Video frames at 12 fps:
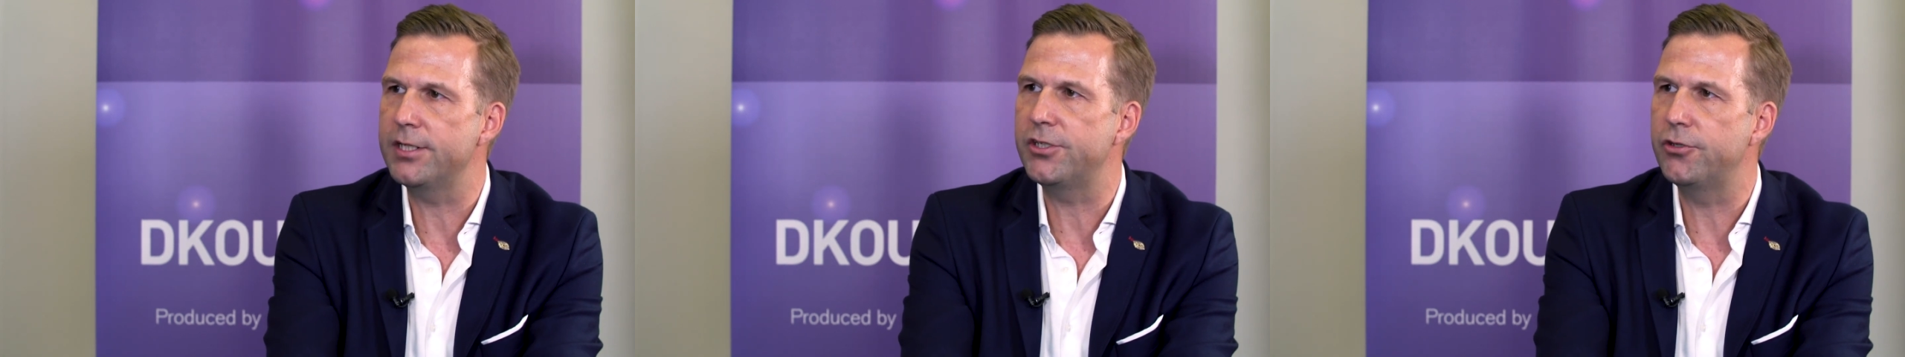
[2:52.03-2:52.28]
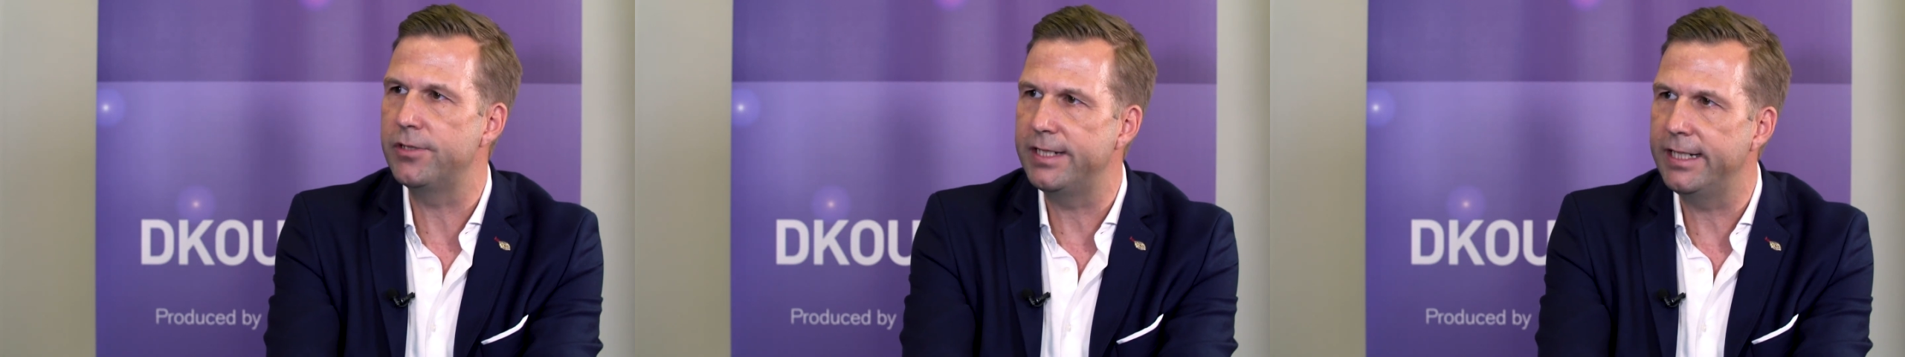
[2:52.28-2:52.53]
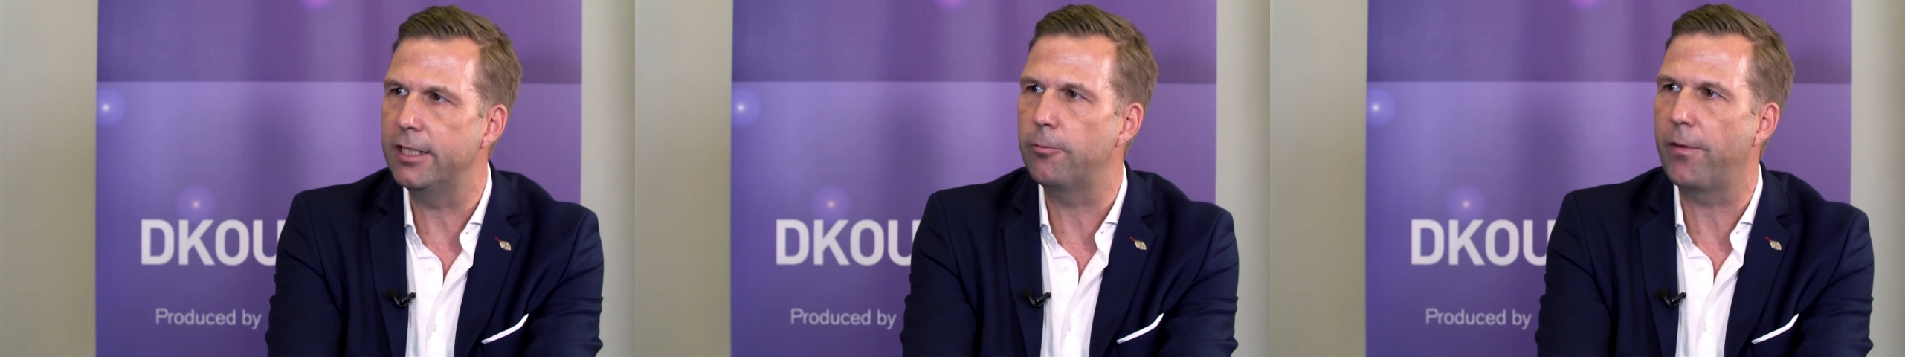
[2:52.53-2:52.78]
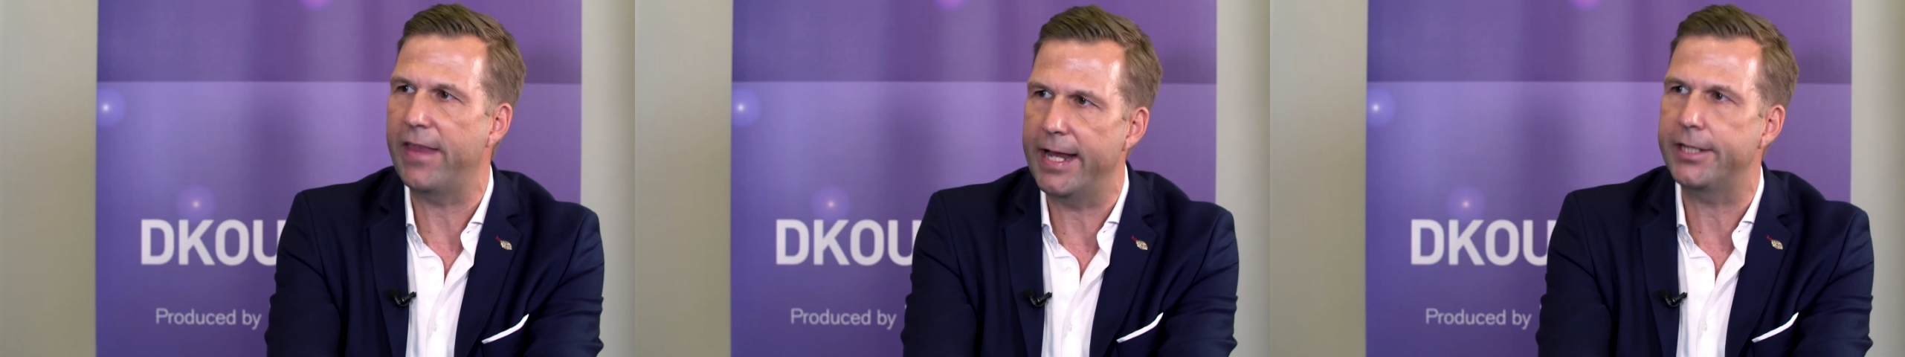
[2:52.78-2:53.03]
to deal
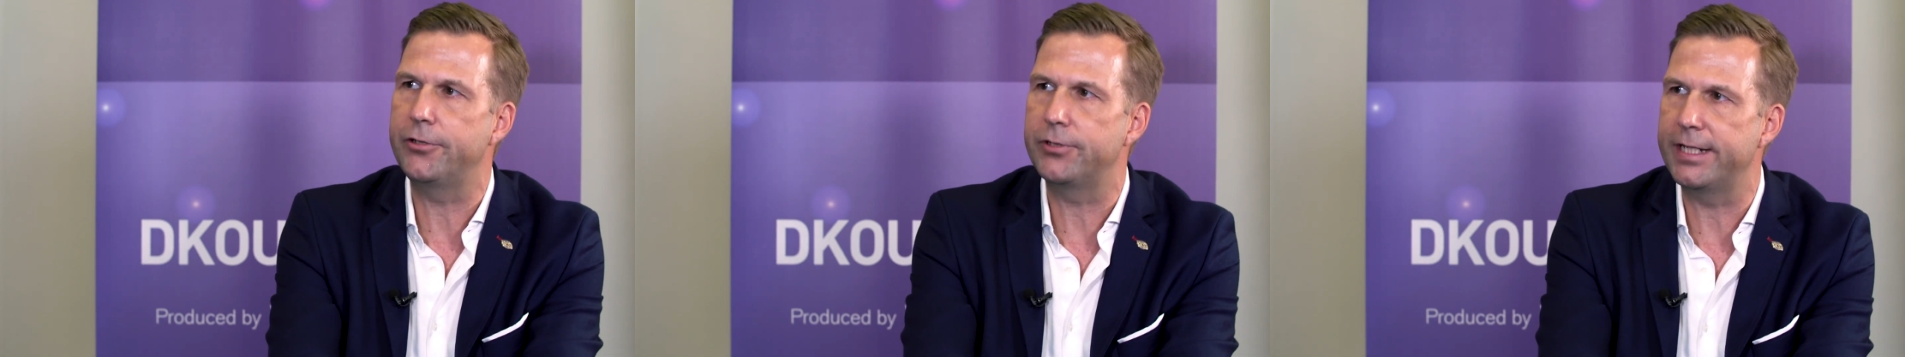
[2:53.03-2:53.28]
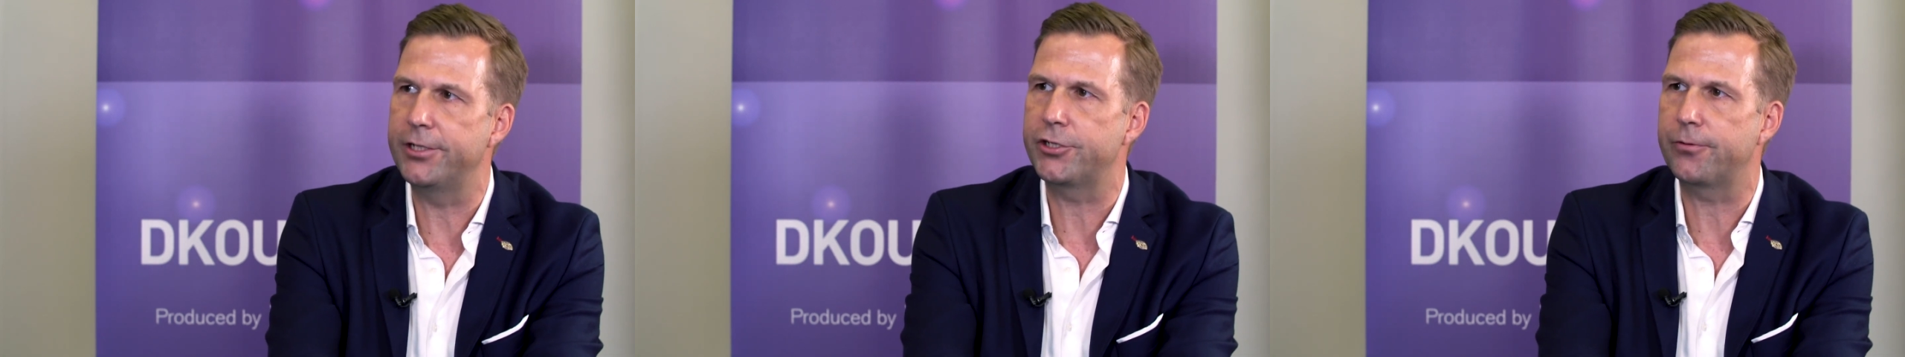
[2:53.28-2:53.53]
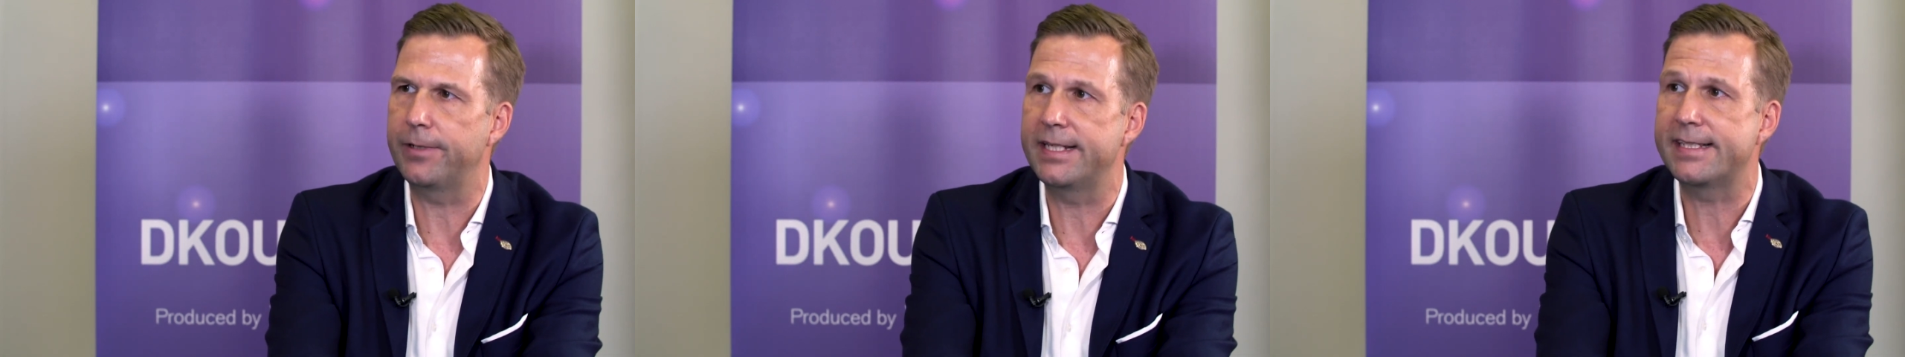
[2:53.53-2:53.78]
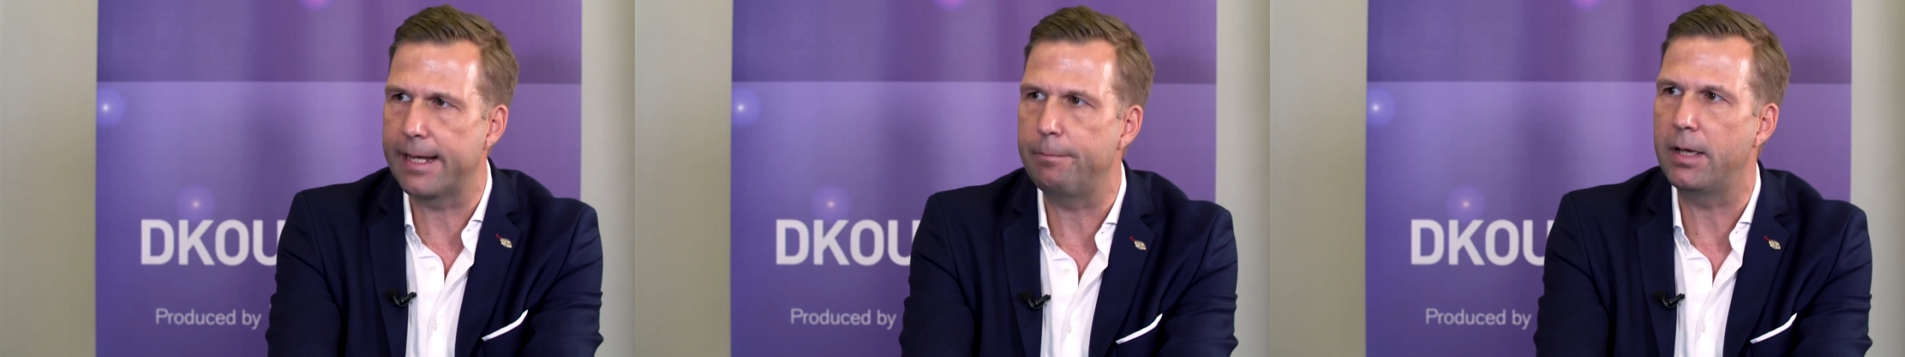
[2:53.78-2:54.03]
with acute injuries
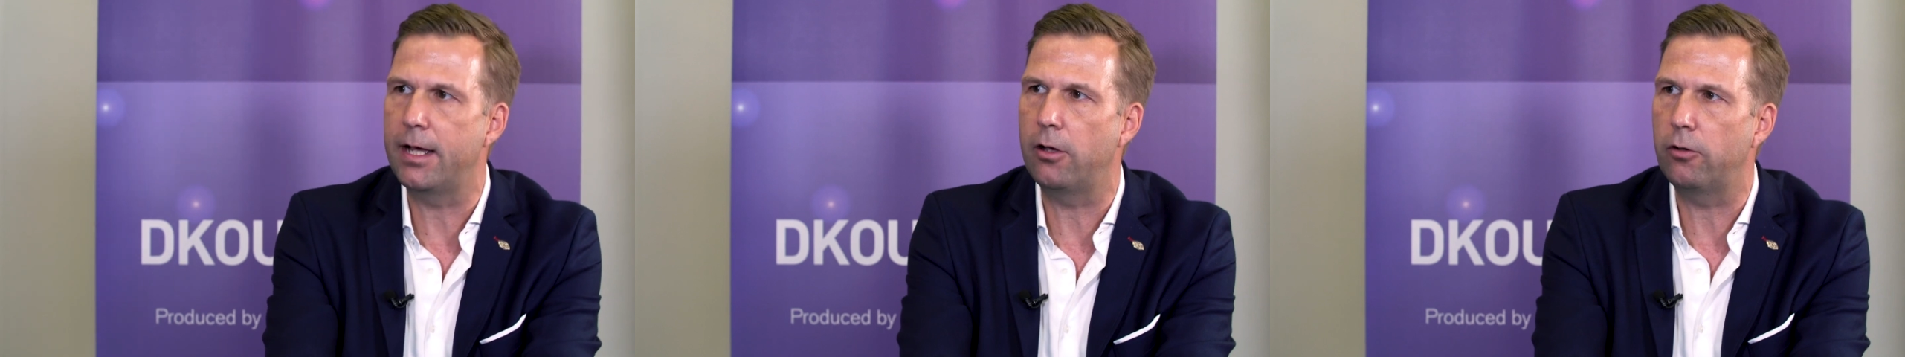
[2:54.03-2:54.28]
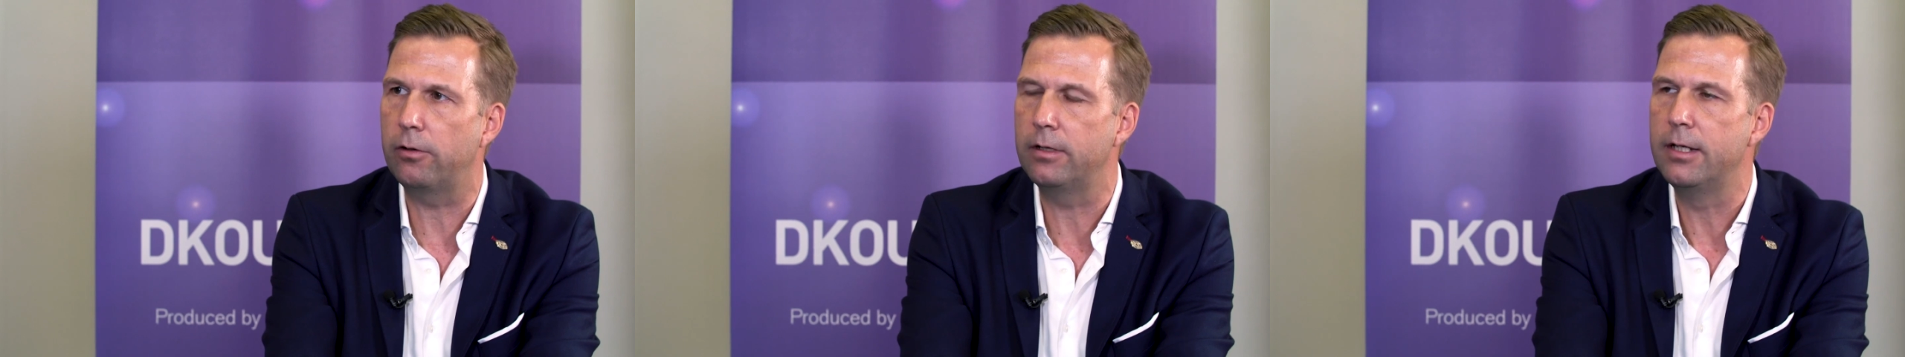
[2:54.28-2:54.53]
somehow,